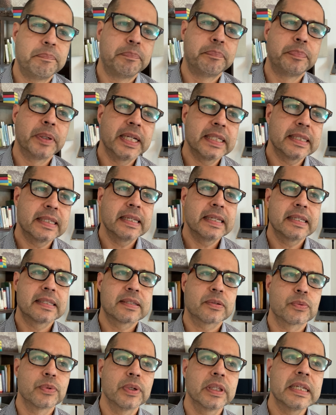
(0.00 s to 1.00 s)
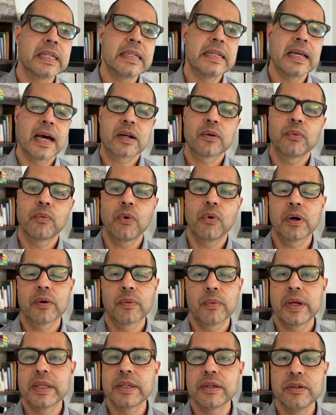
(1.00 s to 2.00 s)
but it's really not a war
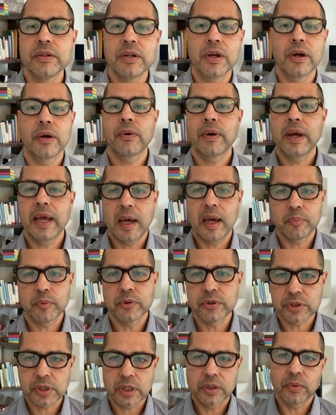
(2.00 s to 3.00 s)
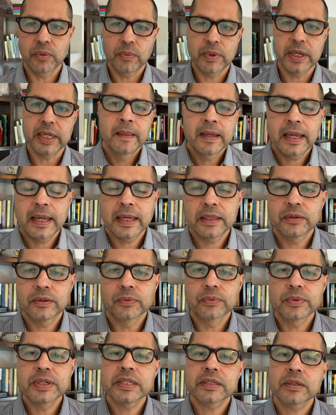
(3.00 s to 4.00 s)
when you know Apple's going to win. And the
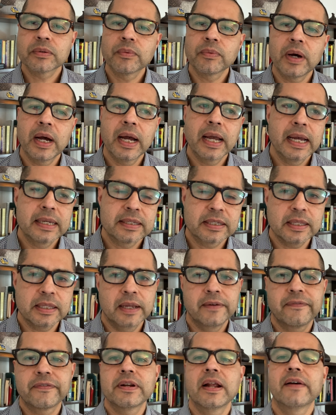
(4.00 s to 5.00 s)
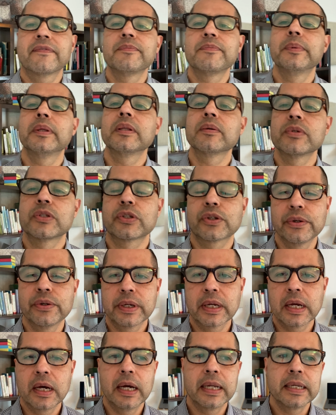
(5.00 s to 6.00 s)
reason why I say that, if you're not familiar with what's
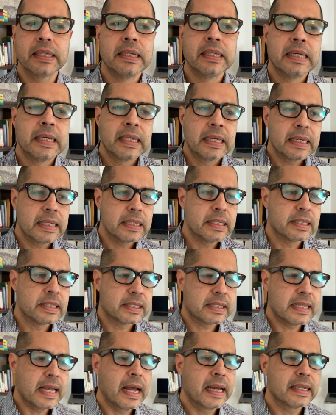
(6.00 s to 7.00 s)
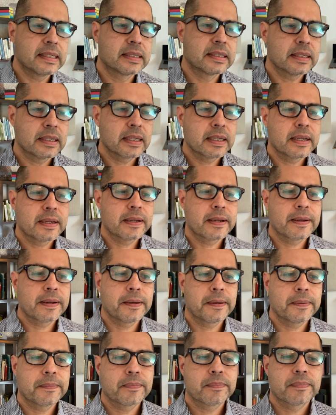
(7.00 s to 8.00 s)
going on, is that
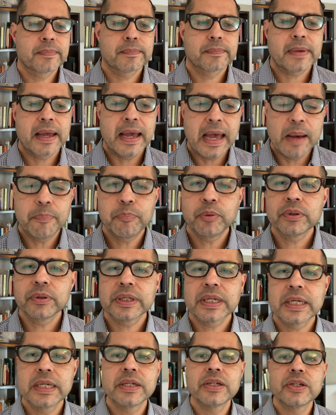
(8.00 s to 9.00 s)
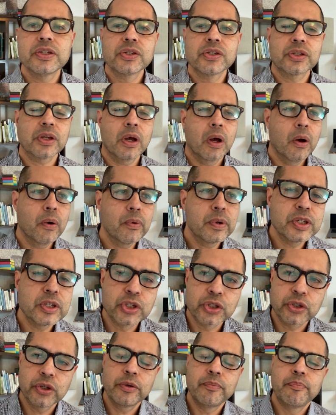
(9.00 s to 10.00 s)
Apple is always
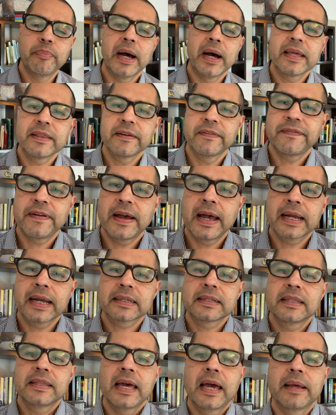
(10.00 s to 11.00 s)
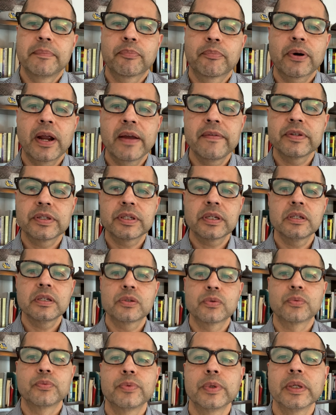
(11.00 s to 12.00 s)
stood by the fact that privacy
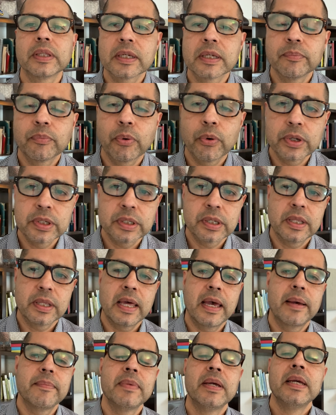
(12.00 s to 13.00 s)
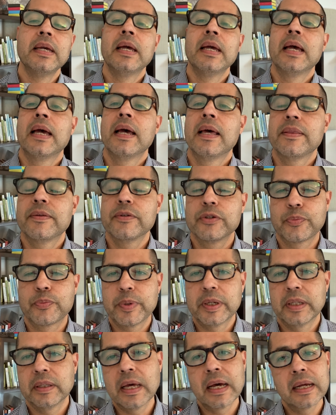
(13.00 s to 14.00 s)
is really important to them. There's
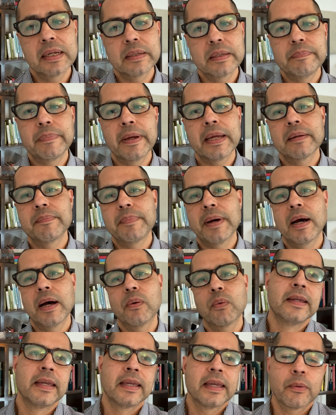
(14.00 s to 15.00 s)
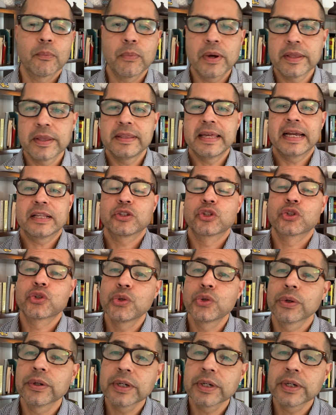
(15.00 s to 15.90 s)
been a lot of debate about whether that's true or